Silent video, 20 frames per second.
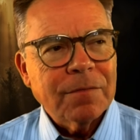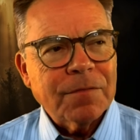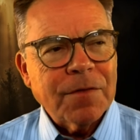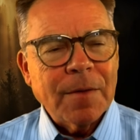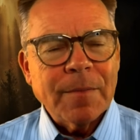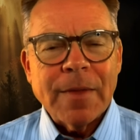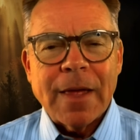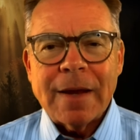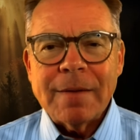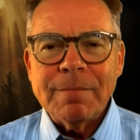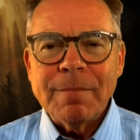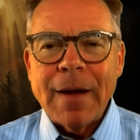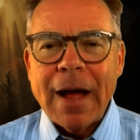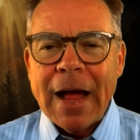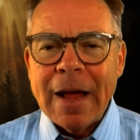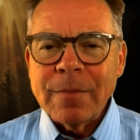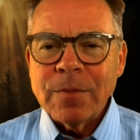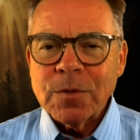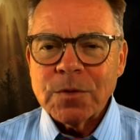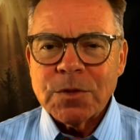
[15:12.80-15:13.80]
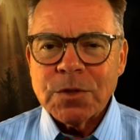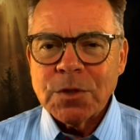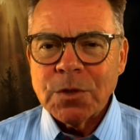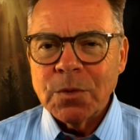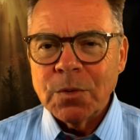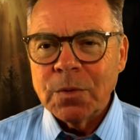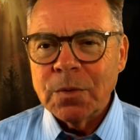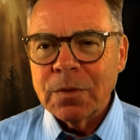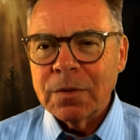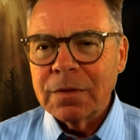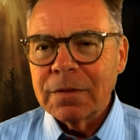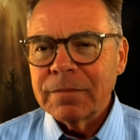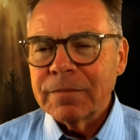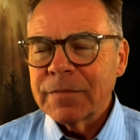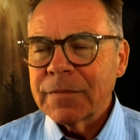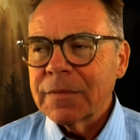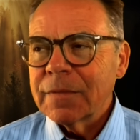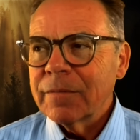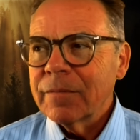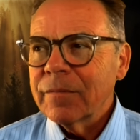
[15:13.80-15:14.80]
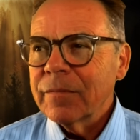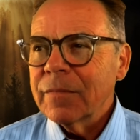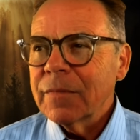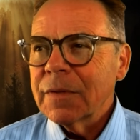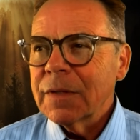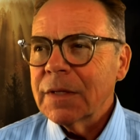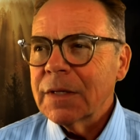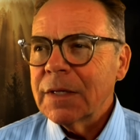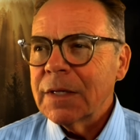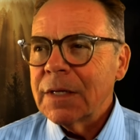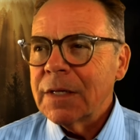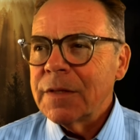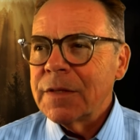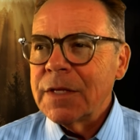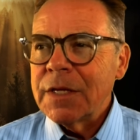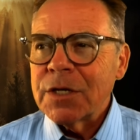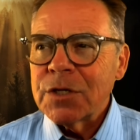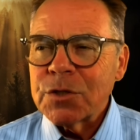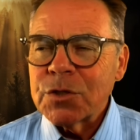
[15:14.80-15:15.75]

From that Bible school, the